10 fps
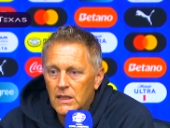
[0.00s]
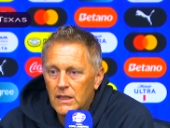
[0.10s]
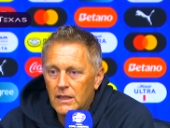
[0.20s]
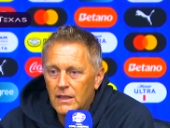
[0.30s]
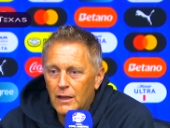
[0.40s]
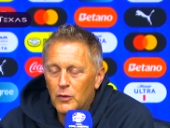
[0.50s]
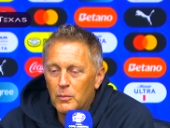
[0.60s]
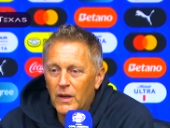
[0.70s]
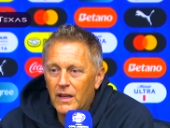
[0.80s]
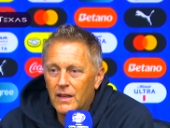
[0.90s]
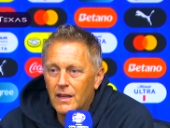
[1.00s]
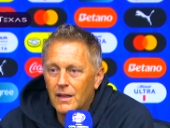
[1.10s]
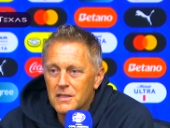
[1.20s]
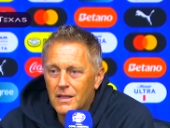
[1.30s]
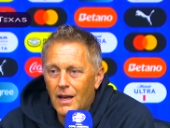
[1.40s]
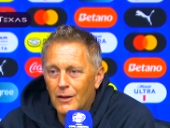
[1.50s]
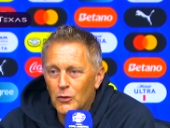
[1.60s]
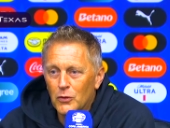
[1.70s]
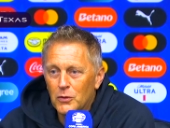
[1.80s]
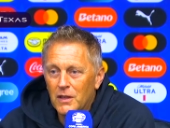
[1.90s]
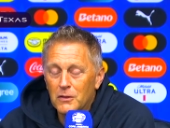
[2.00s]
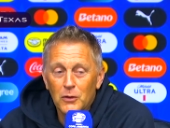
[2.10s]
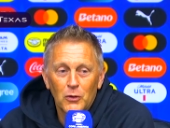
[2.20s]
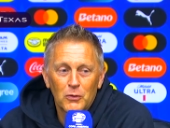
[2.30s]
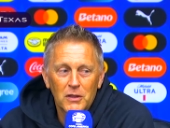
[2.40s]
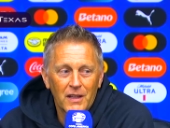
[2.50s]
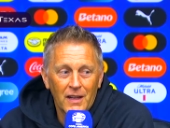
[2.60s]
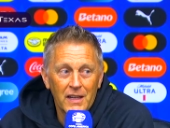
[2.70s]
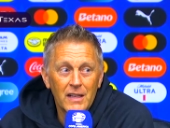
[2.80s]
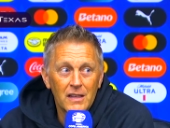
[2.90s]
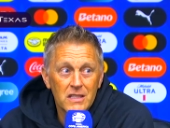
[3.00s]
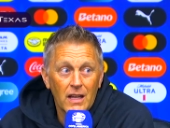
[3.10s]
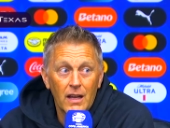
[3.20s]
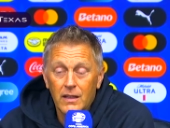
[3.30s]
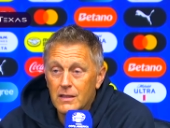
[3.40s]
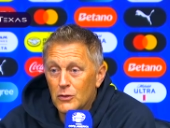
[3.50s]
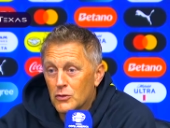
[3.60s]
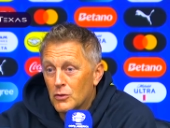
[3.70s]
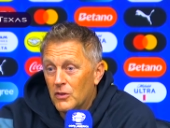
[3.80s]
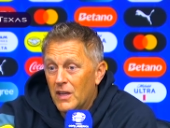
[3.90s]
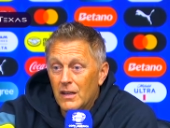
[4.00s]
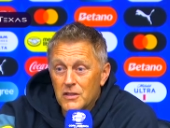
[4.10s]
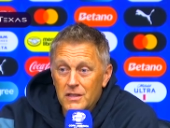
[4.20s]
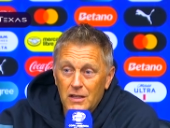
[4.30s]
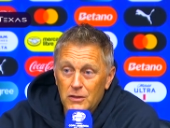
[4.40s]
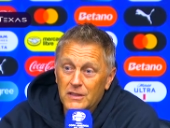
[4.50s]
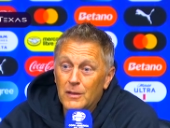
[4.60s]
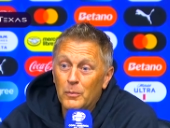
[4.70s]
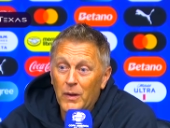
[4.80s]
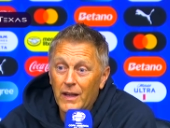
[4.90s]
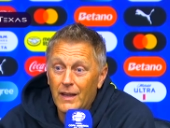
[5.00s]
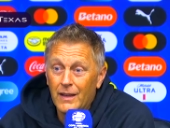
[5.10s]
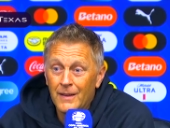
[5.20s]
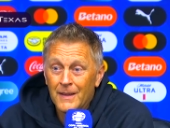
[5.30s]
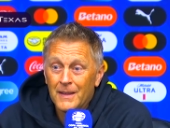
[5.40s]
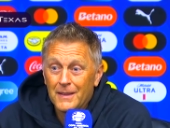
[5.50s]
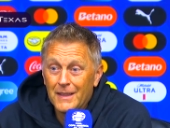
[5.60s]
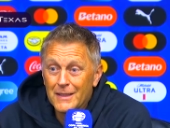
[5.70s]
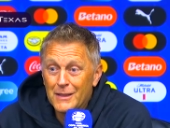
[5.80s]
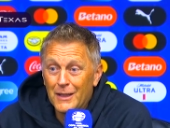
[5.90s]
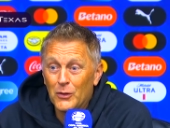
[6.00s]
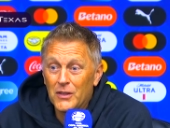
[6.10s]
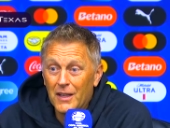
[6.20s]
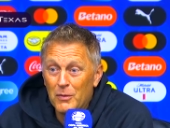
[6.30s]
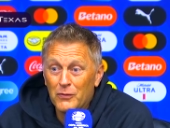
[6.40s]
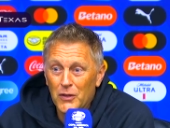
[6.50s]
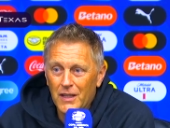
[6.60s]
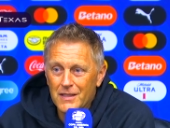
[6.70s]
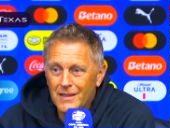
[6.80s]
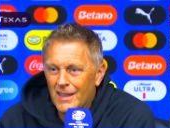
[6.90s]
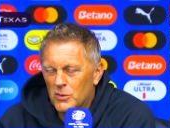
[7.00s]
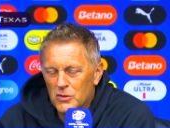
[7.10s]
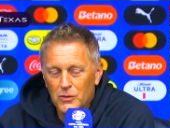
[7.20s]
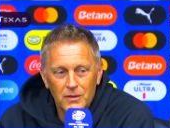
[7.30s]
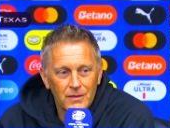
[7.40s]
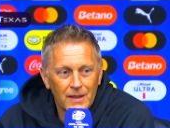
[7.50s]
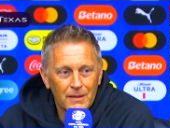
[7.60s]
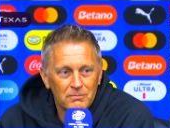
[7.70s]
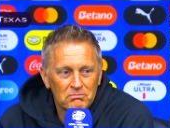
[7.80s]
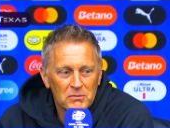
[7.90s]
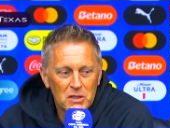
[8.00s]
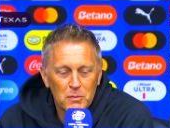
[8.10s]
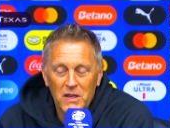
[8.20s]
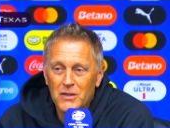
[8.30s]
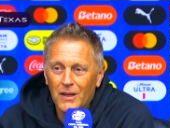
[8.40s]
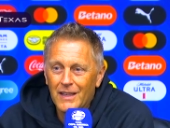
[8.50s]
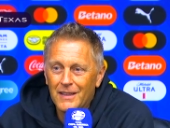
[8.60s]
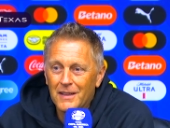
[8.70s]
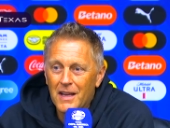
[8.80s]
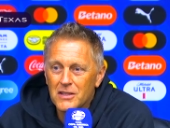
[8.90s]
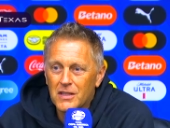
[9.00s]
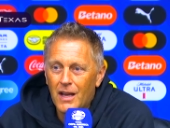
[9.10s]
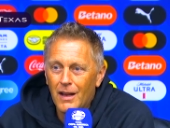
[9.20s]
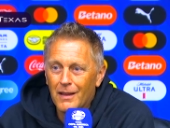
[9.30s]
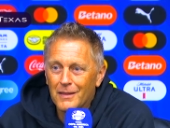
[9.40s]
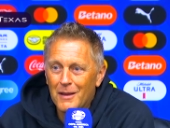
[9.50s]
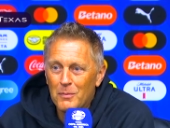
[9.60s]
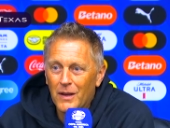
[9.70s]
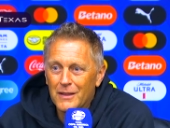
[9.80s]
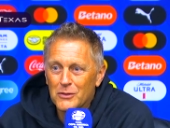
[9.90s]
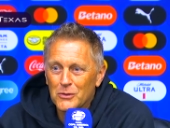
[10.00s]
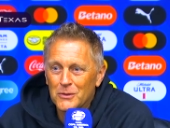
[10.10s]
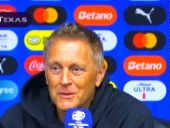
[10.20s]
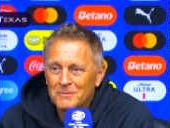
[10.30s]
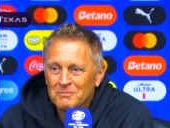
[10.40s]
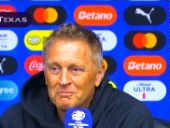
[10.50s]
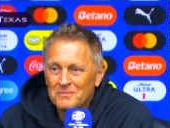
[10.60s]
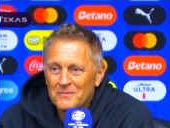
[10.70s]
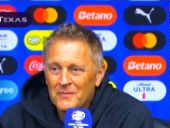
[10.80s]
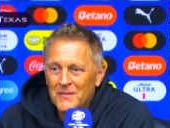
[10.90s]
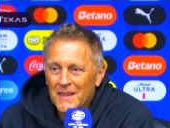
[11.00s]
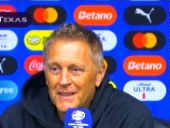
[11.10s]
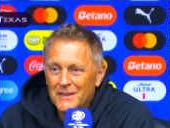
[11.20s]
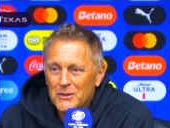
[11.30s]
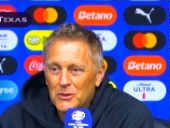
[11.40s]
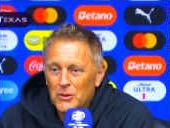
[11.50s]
Uh, if we play an English style, I don't know, even know what an English style is. You saw the English national team play yesterday or the day before yesterday. It was not a especially nice style that they played. So so